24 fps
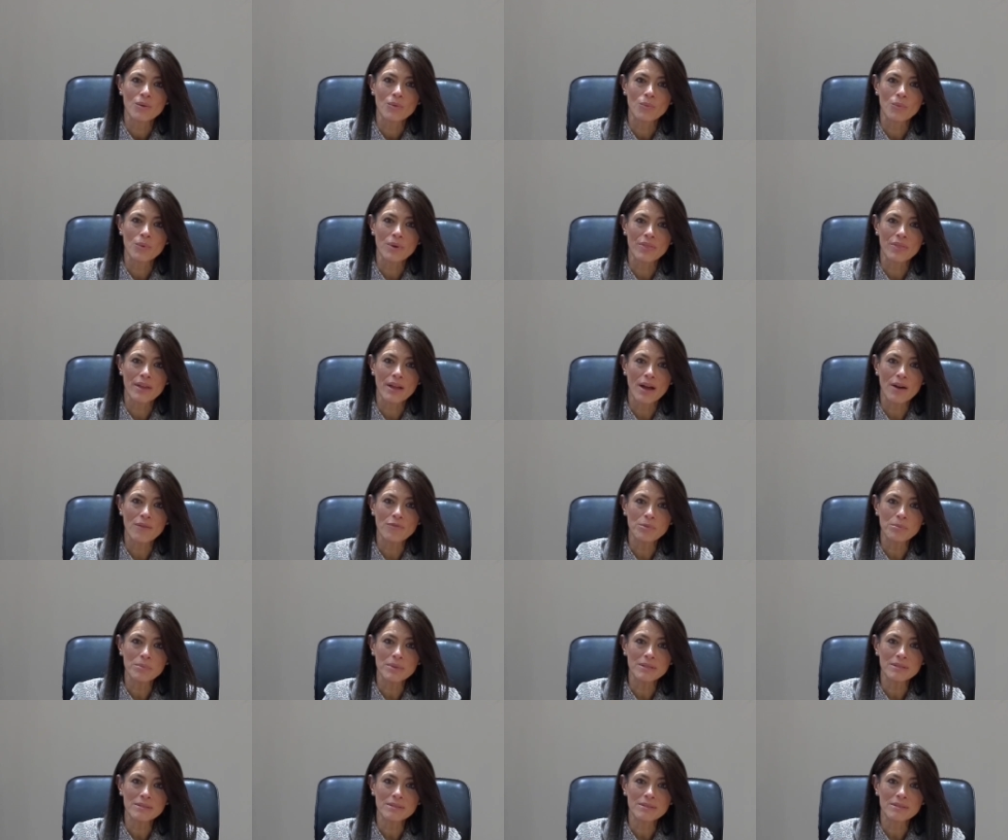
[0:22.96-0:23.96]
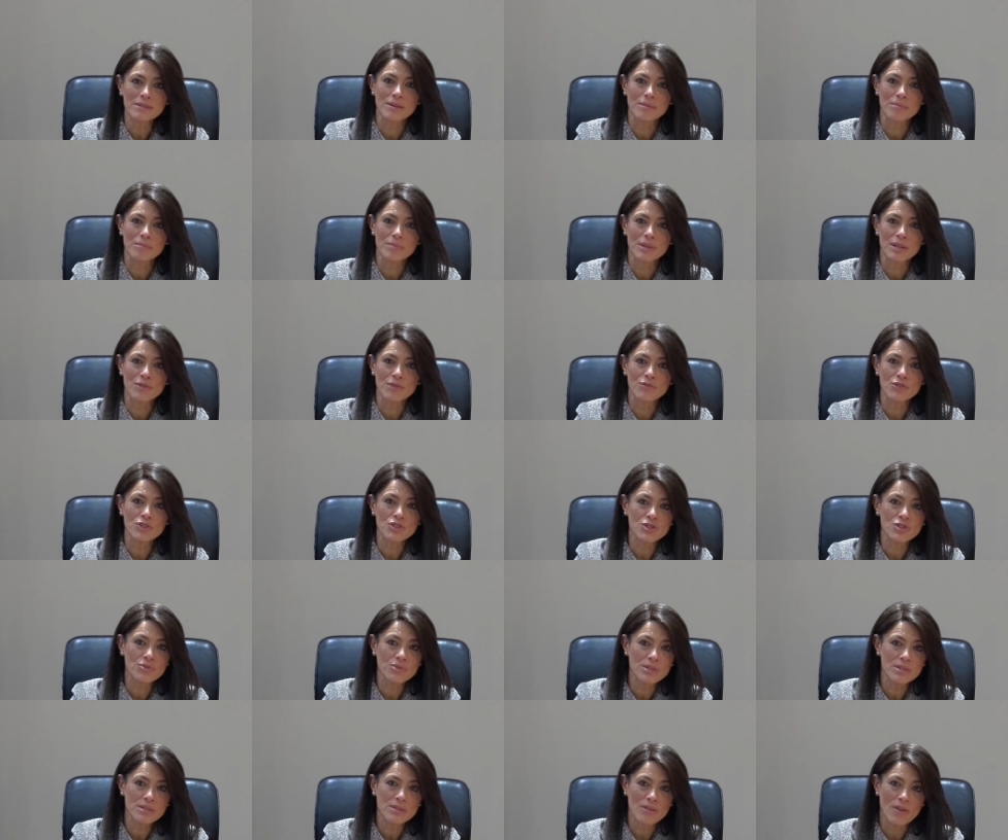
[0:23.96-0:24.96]
where the government
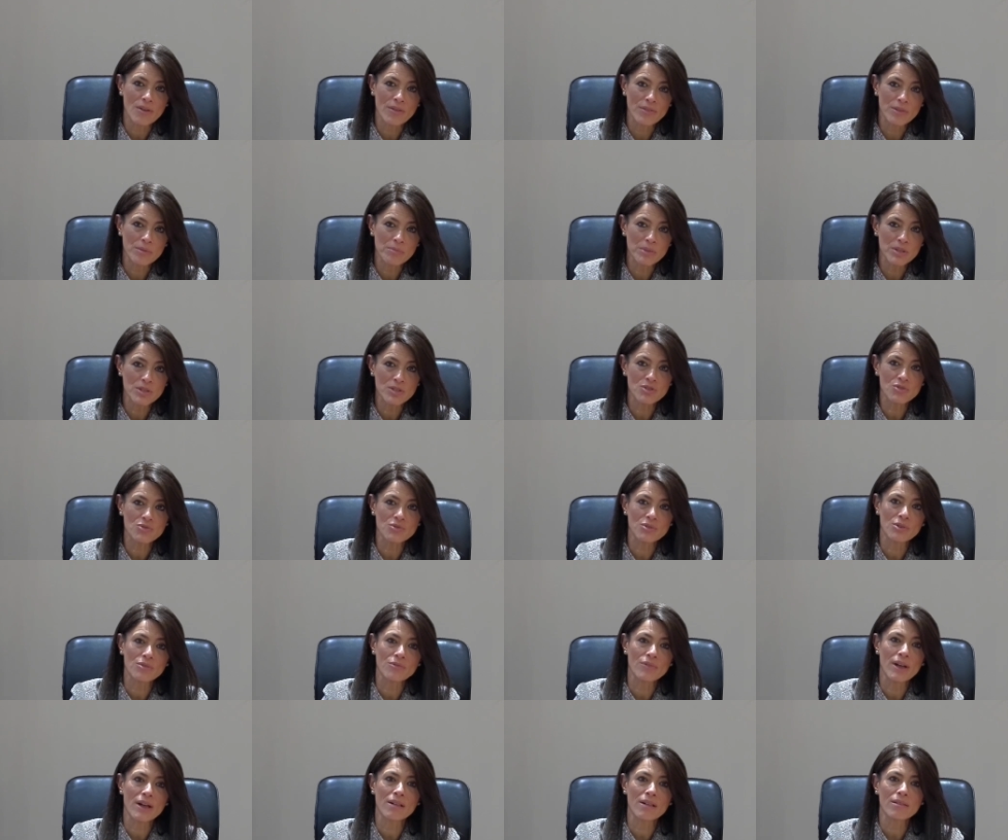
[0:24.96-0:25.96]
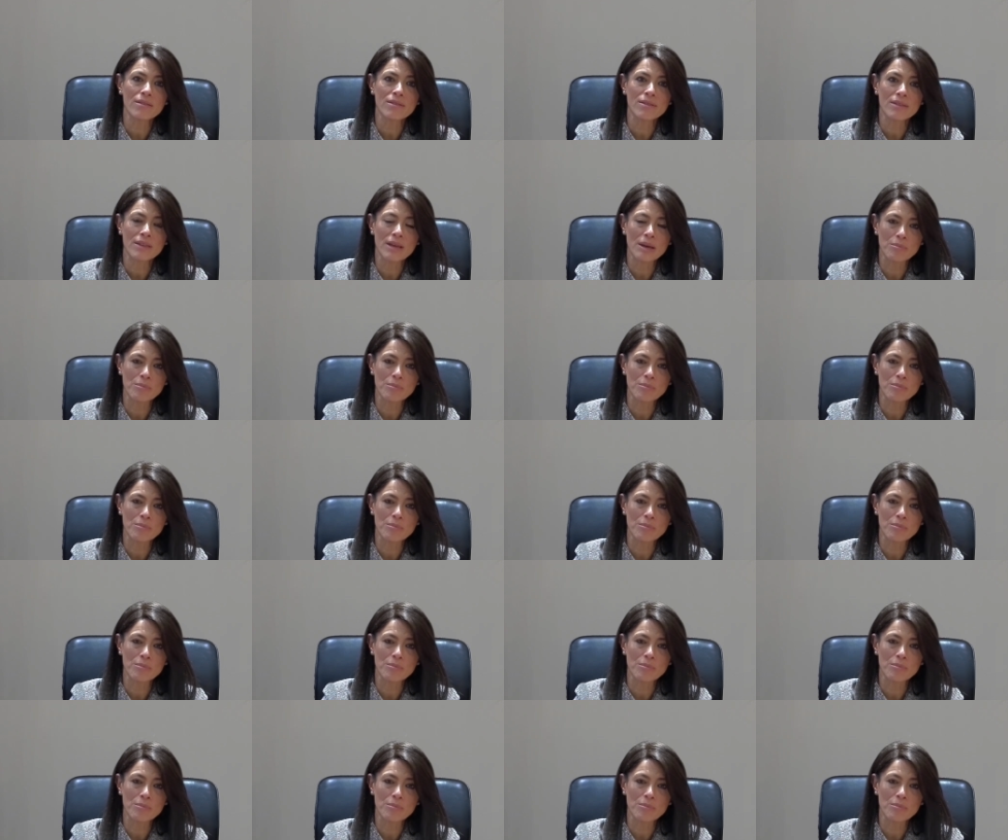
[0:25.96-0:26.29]
beneficiaries are the Ministry of Health